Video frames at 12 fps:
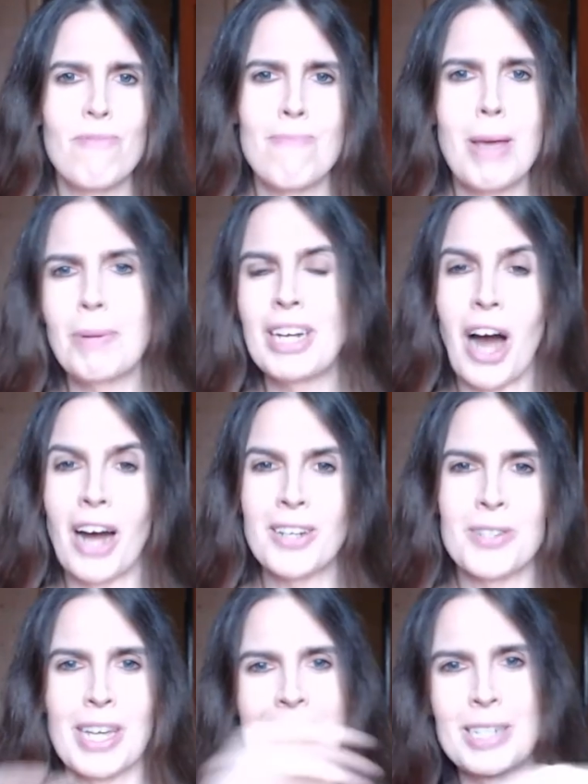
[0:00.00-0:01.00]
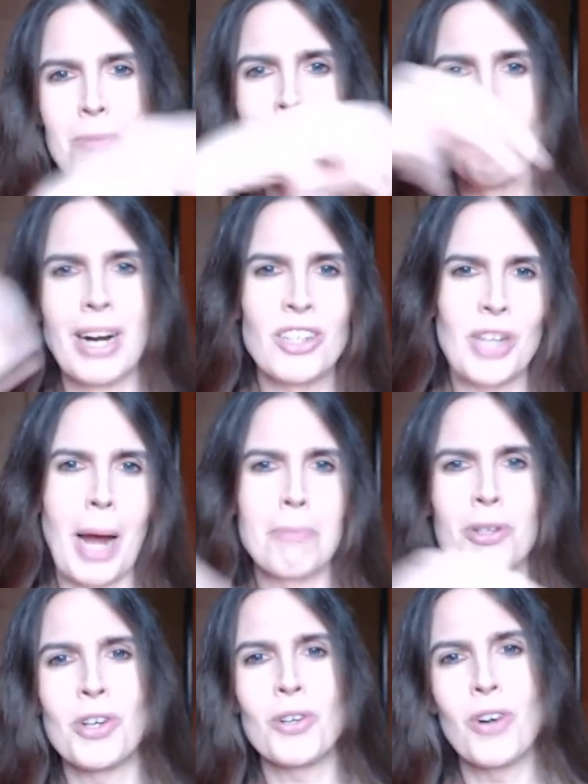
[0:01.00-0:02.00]
Maybe not, because I tend to be writing
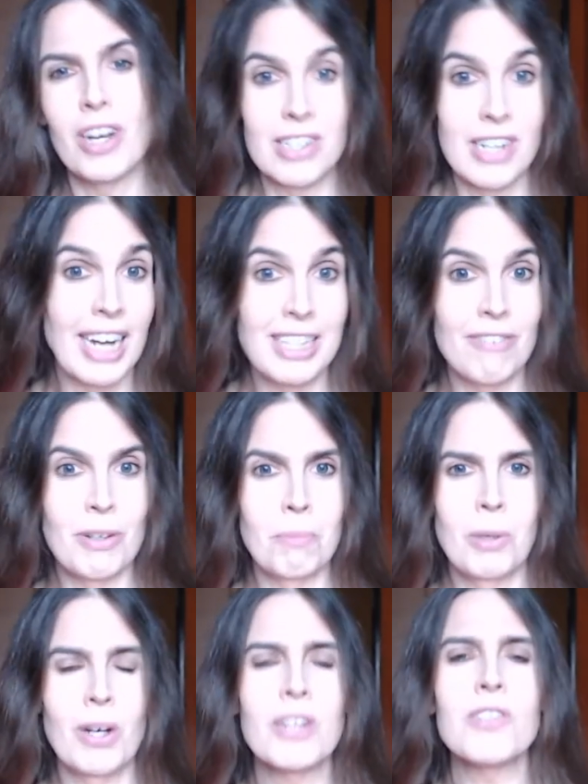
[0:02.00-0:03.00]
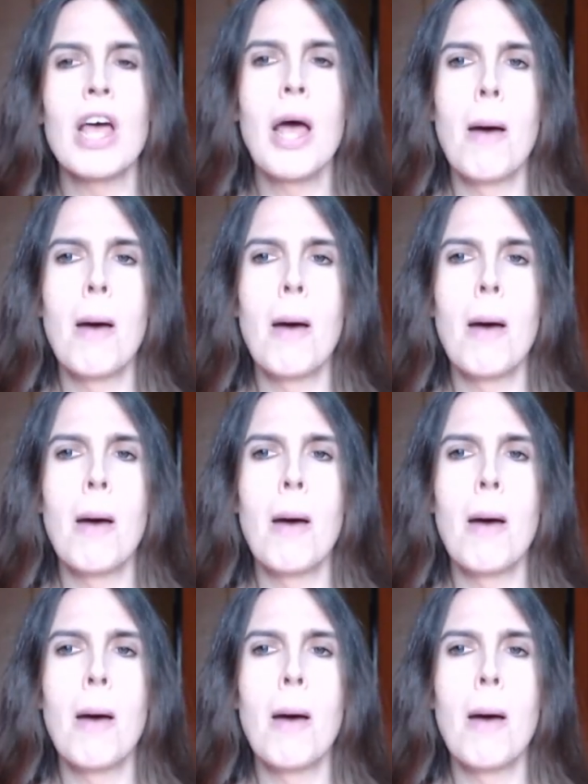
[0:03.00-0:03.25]
chapters across nine different books.